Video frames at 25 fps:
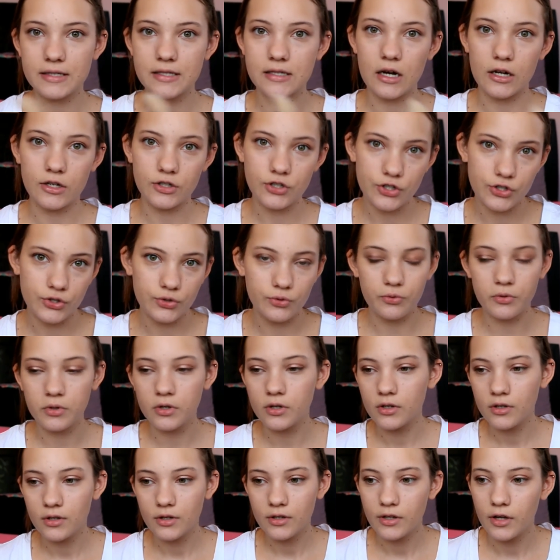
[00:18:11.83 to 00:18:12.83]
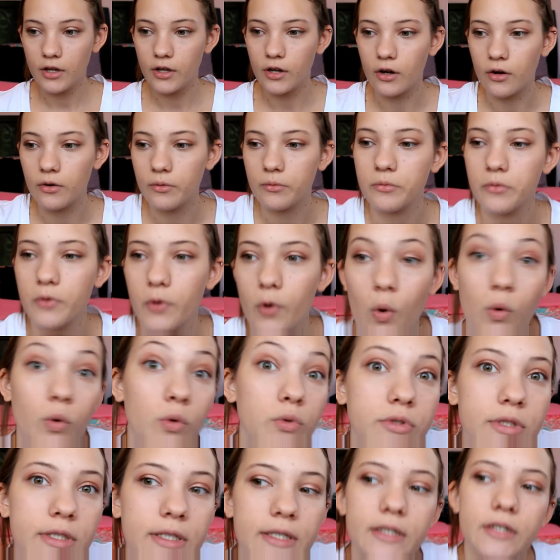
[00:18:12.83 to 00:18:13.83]
It's not too, you know,
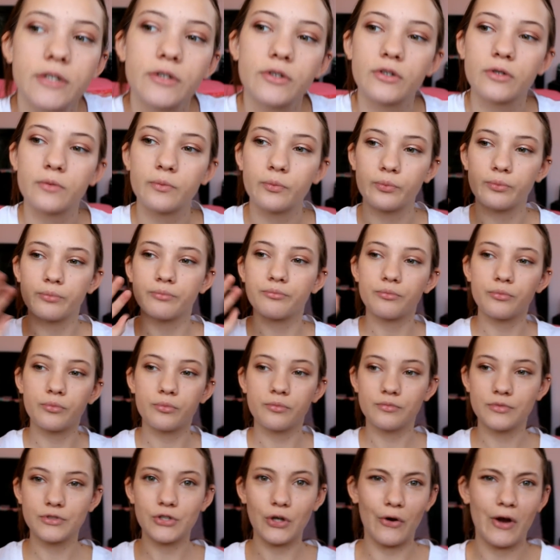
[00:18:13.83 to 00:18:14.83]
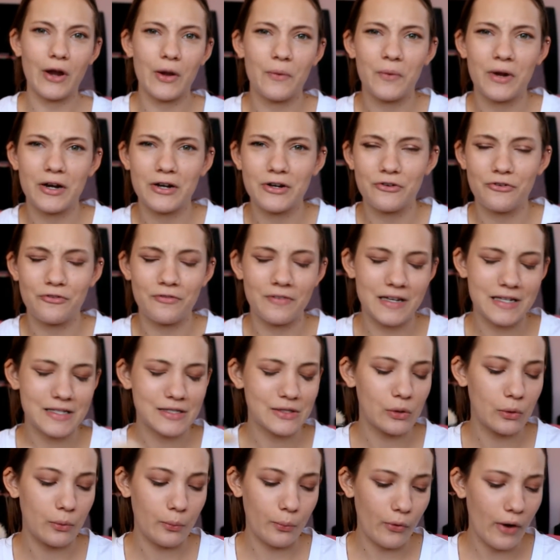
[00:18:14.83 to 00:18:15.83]
golden or, sorry, one in your
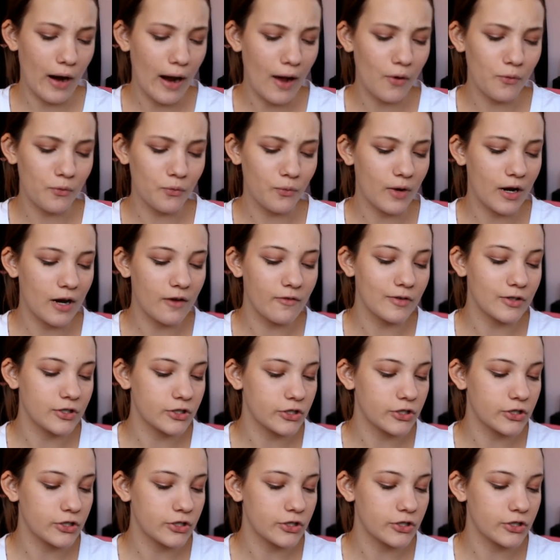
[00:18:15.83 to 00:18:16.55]
face, or brown, whatever.